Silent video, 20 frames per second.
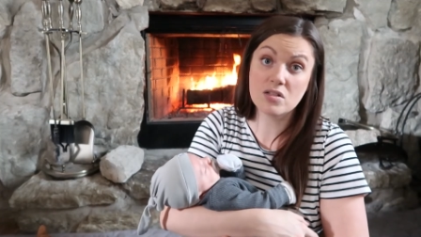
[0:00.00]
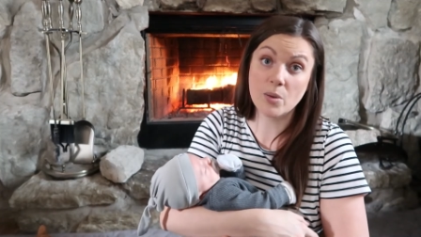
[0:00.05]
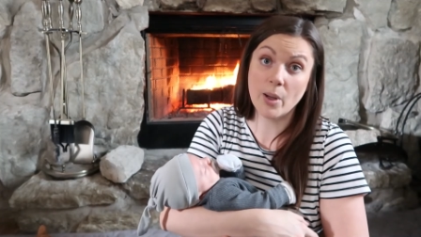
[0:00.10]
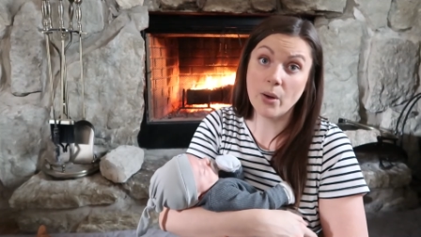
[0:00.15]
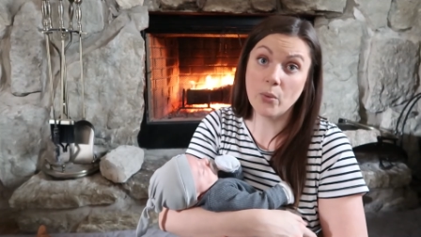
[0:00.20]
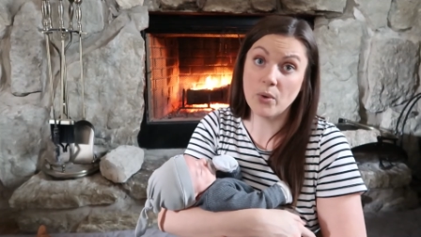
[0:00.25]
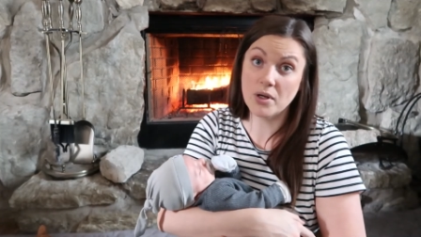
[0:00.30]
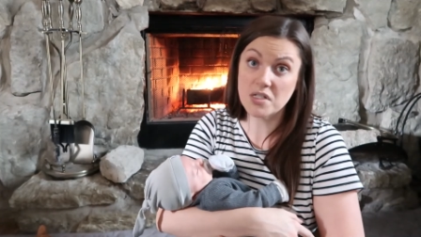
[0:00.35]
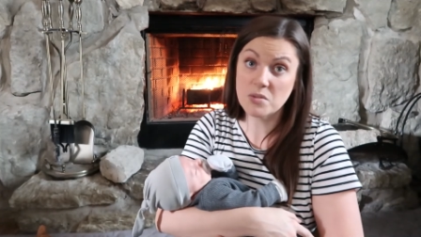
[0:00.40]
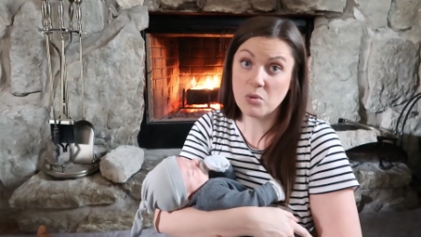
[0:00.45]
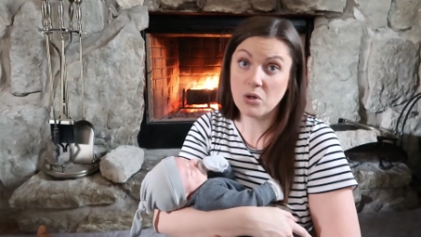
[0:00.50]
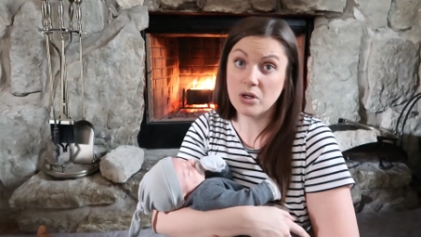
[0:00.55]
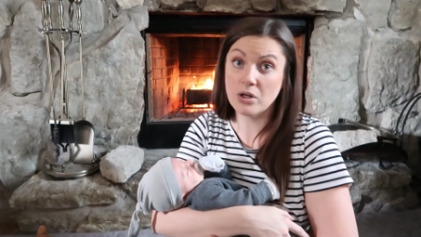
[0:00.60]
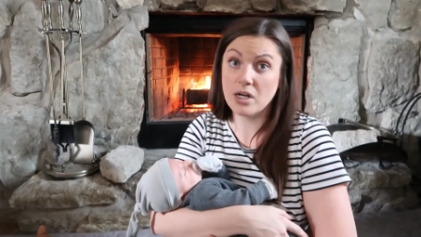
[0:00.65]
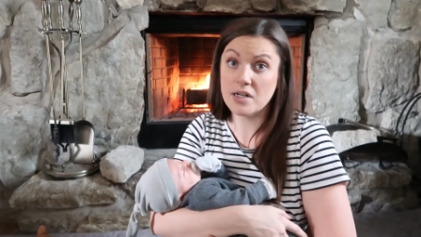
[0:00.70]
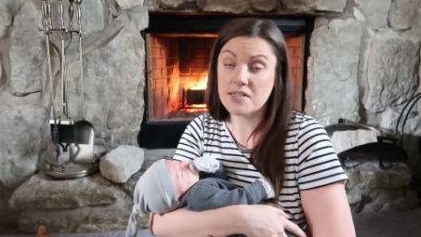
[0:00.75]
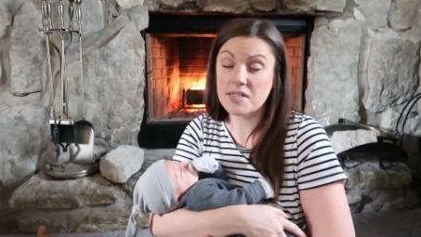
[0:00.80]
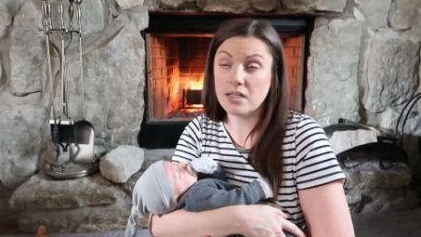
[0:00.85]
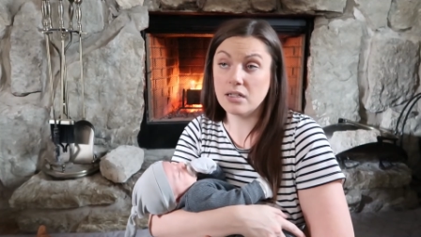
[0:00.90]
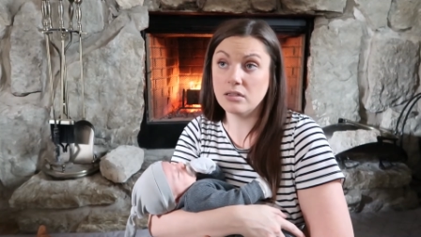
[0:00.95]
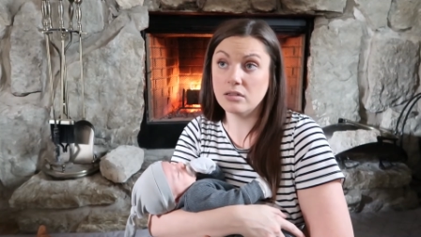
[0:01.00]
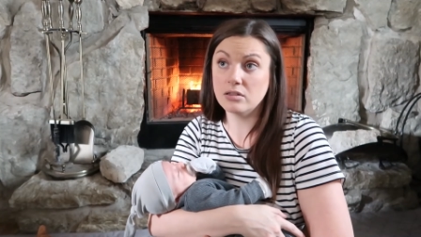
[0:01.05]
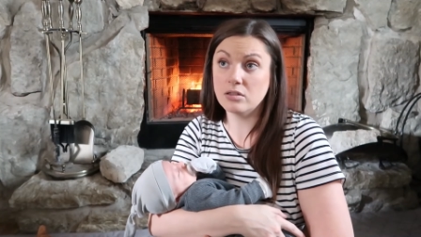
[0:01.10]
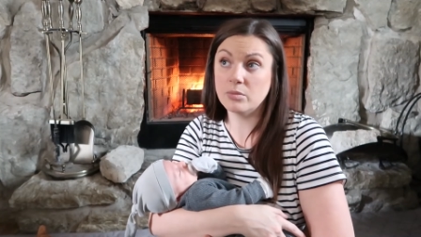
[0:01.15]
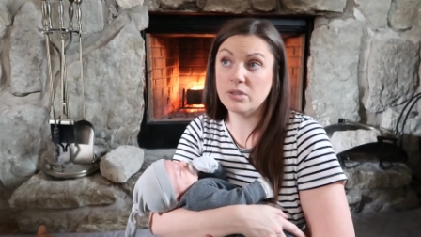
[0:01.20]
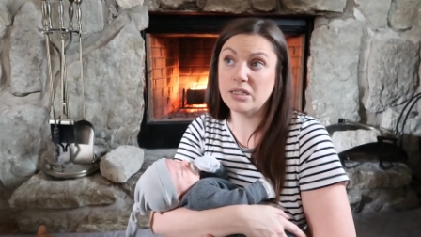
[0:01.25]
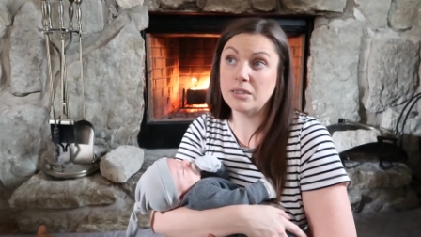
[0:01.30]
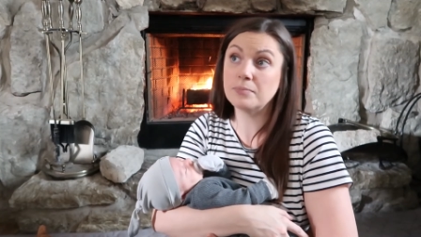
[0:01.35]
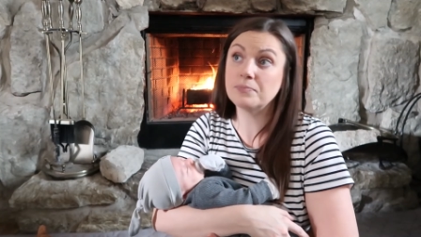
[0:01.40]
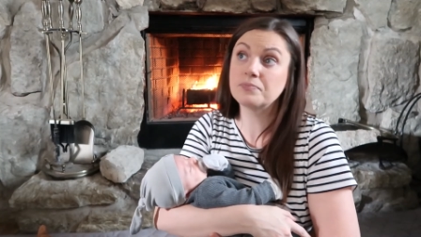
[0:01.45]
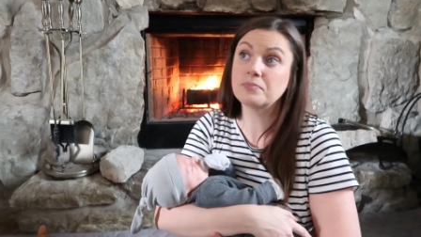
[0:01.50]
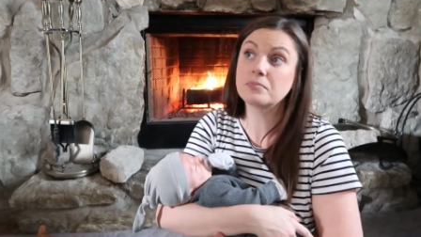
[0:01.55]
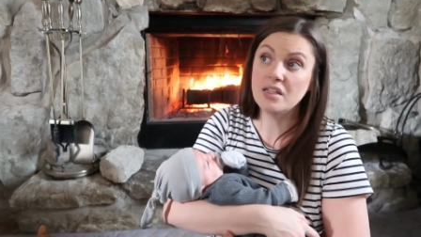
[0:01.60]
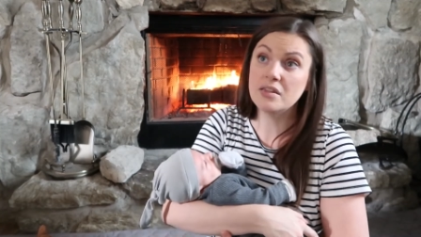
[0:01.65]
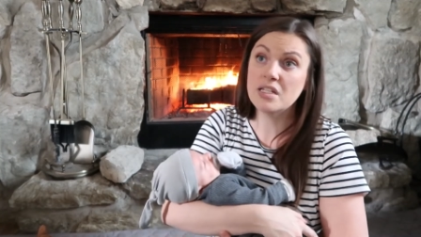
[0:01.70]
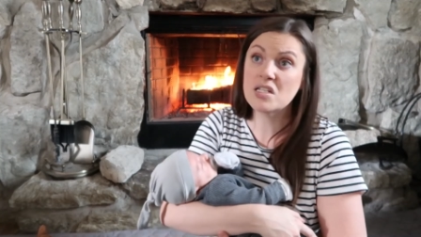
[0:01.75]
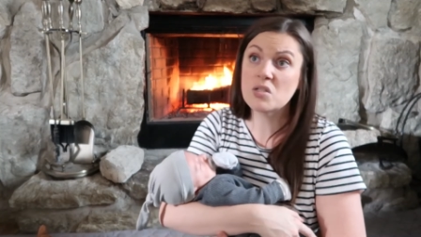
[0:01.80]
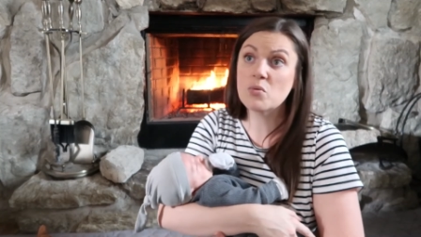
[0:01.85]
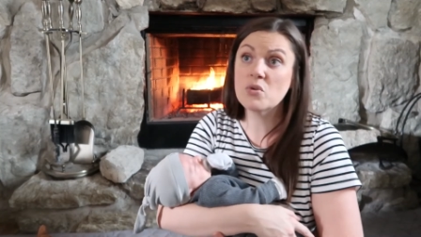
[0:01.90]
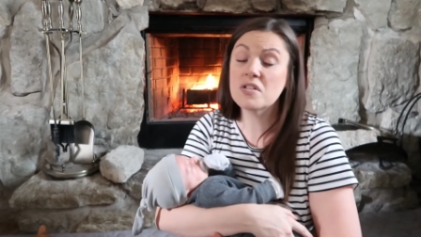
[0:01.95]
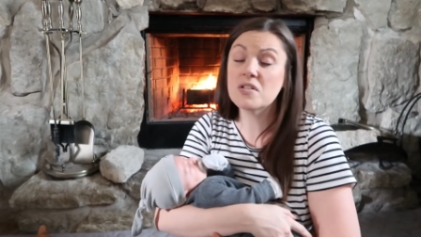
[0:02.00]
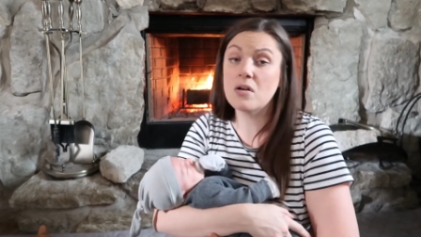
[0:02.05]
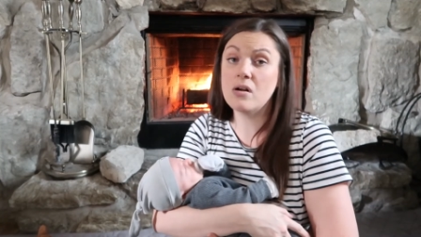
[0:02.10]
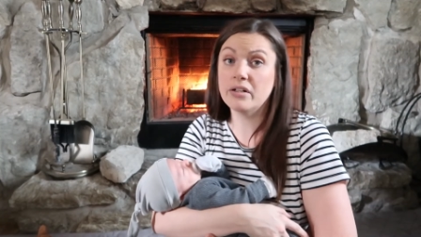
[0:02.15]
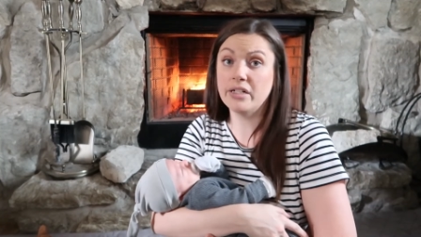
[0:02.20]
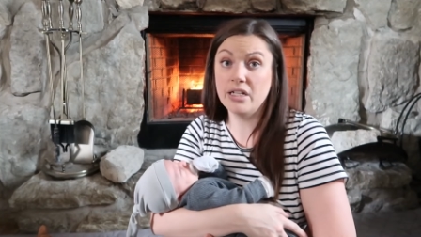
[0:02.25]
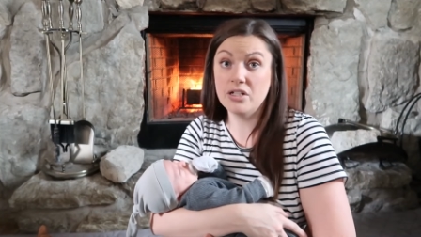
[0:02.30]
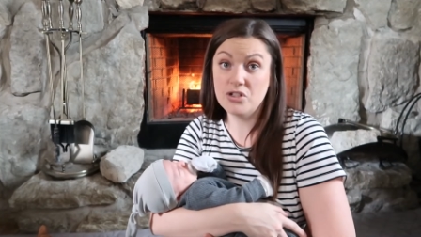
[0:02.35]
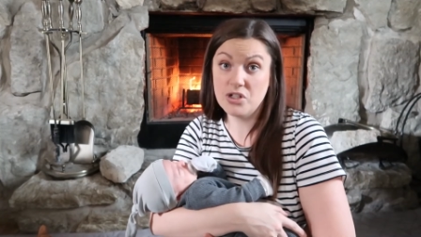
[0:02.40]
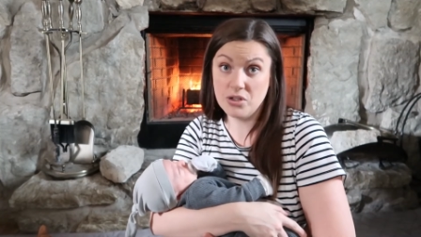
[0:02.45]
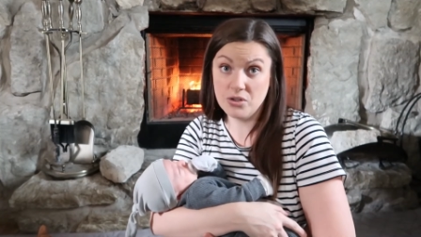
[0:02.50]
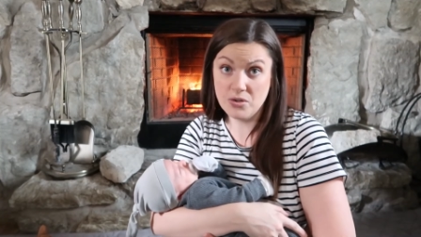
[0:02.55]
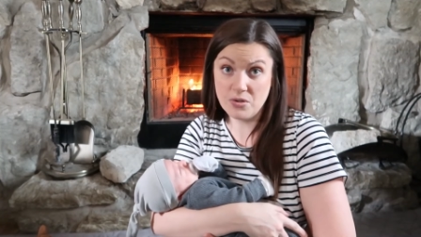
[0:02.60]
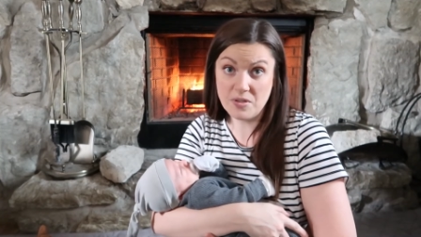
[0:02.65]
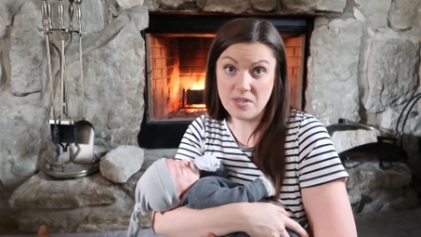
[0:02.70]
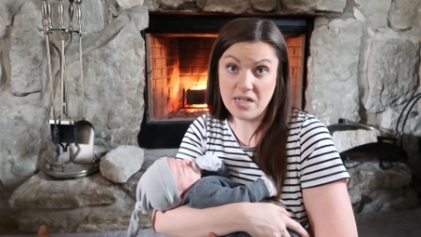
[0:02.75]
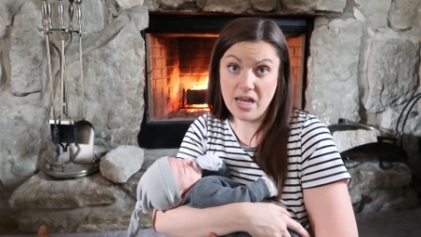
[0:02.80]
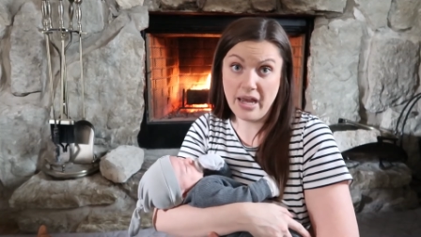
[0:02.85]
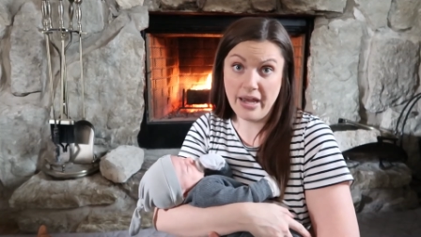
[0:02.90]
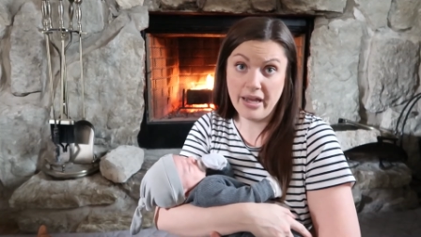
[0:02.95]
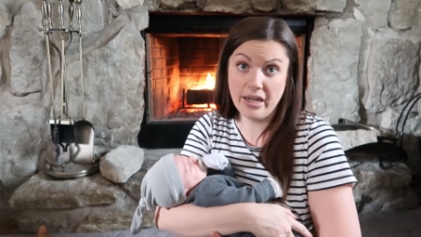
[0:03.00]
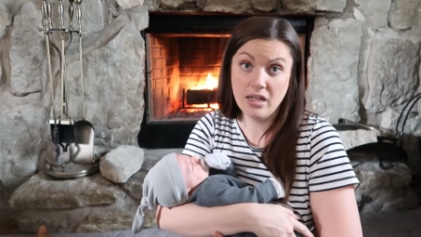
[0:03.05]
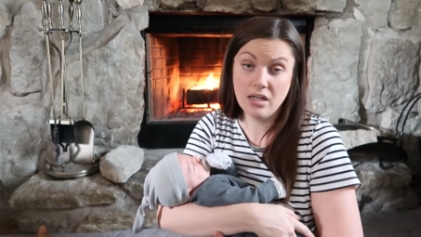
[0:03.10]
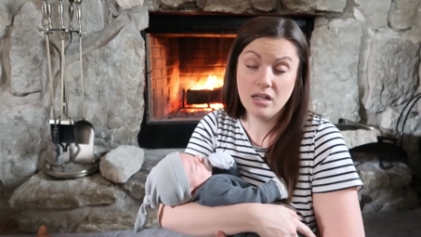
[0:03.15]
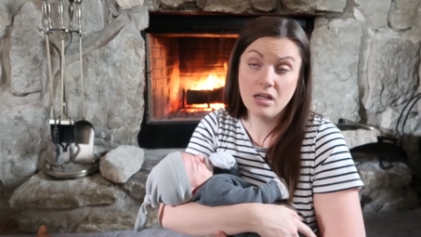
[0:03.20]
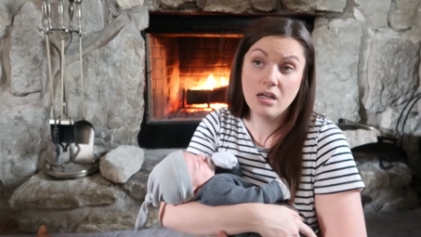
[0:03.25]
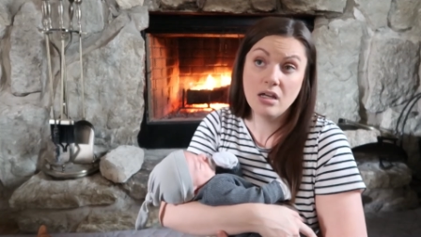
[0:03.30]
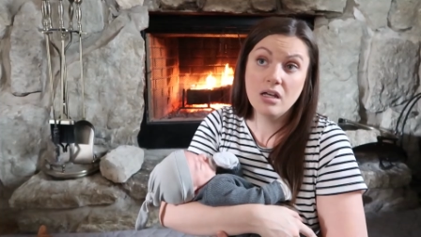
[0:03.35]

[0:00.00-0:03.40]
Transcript: So I was progressing a little bit. This was on a Tuesday.